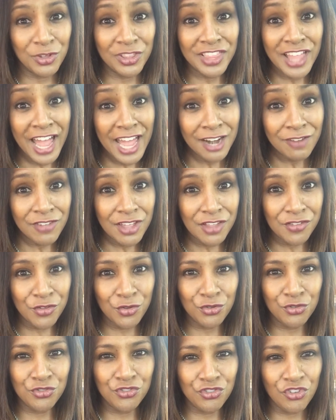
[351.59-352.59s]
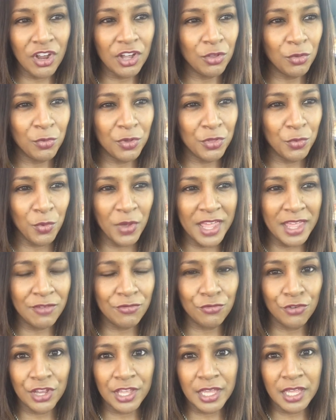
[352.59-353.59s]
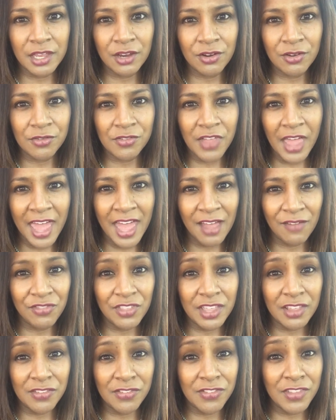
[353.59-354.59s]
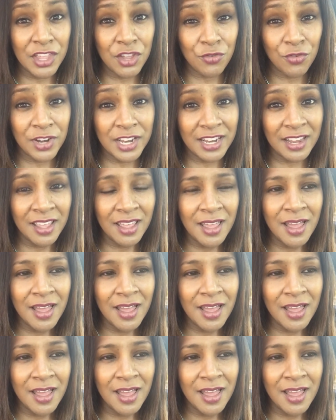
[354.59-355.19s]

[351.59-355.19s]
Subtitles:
A lot of us who struggle with weight for years have these secret